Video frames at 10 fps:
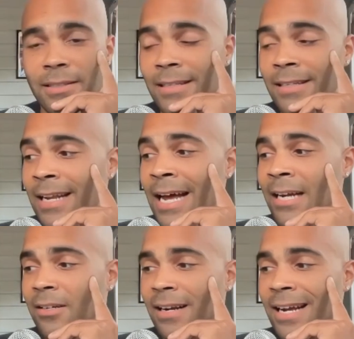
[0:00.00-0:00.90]

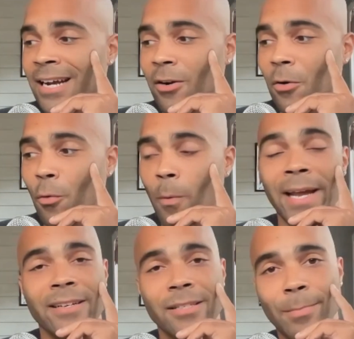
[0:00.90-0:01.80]
not
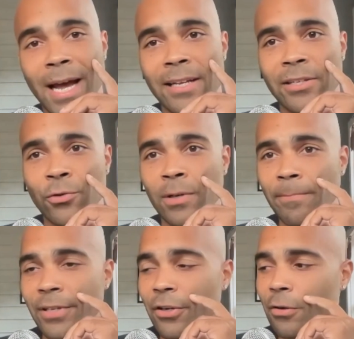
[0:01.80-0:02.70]
quite as bad as
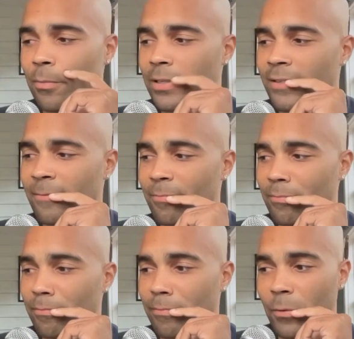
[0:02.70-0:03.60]
crypto, but
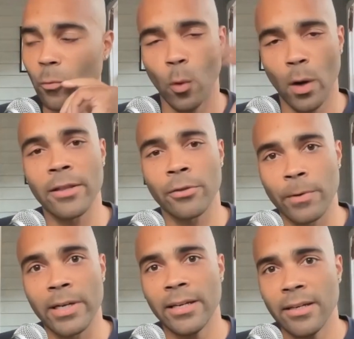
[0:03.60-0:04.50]

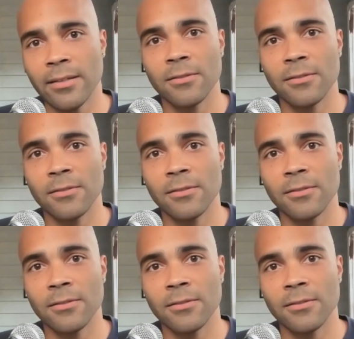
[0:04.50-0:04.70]
1-3.